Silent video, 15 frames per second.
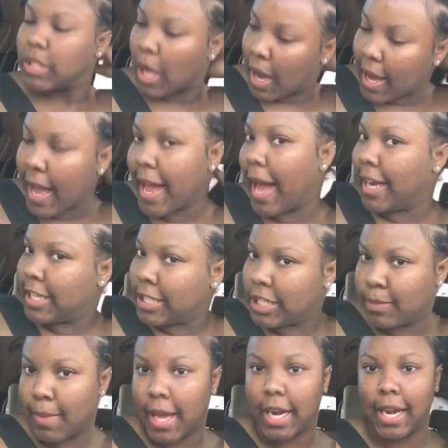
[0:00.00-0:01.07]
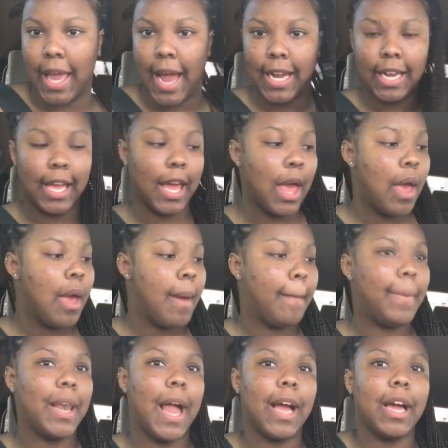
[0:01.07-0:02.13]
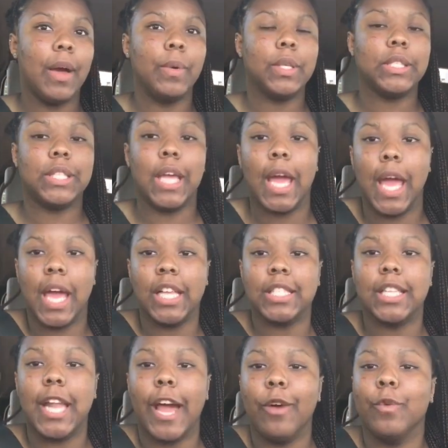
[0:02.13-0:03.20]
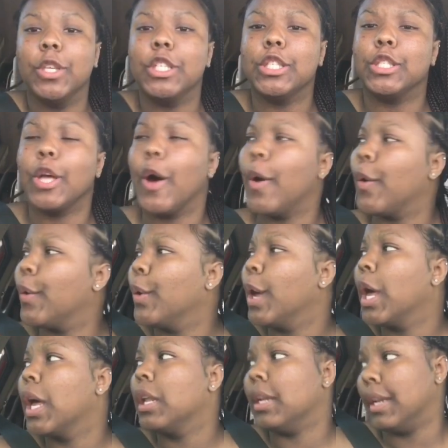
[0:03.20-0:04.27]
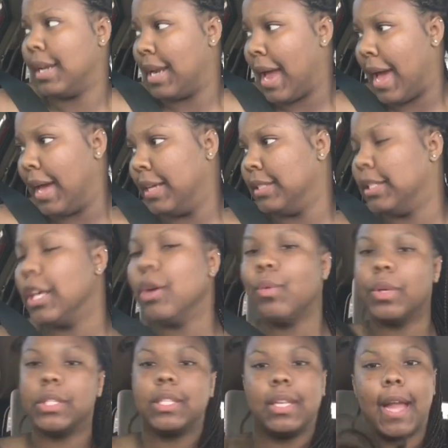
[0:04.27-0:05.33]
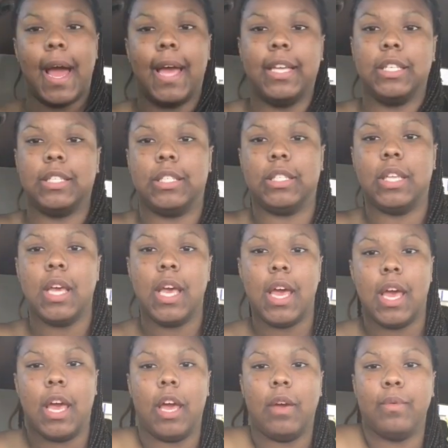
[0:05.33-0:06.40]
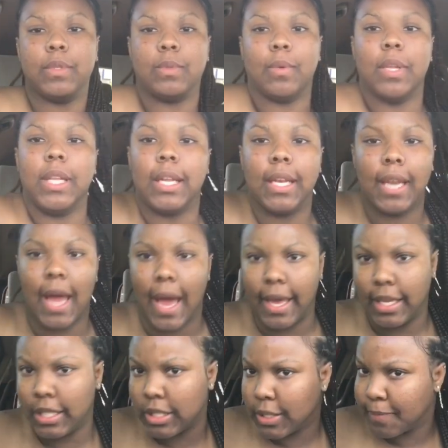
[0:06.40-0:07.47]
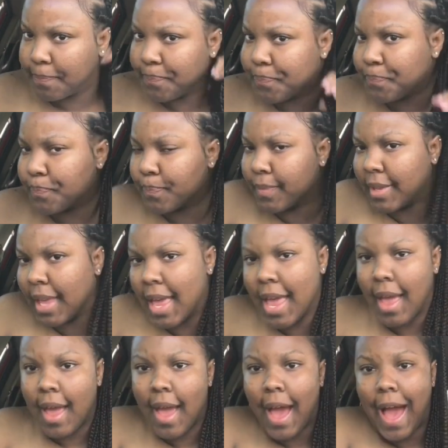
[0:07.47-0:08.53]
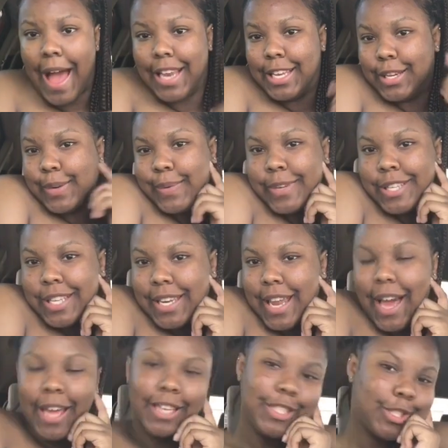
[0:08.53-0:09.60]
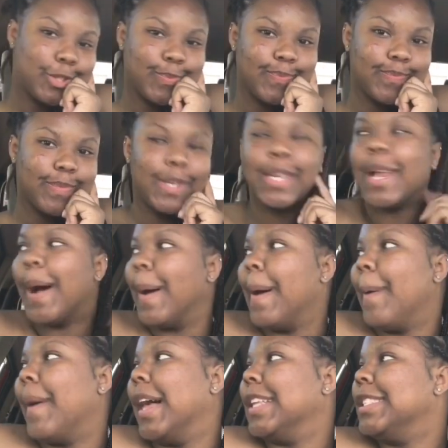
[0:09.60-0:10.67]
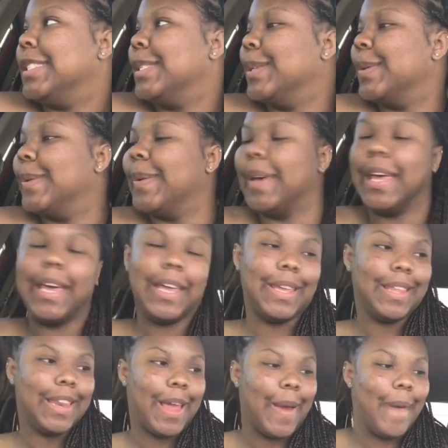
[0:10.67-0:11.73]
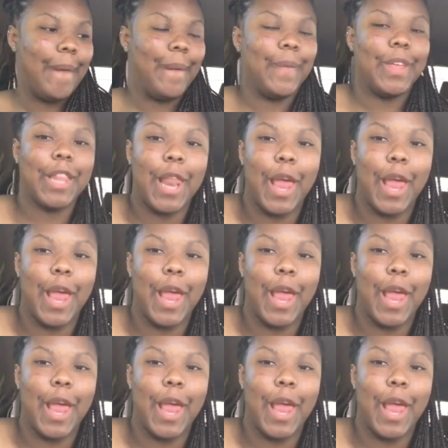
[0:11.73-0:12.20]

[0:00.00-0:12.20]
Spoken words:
Okay, y'all, this is better lightning. But like I was saying, today was so nice. It was nice. It was really nice. I look really nice. You know how I do it, you know.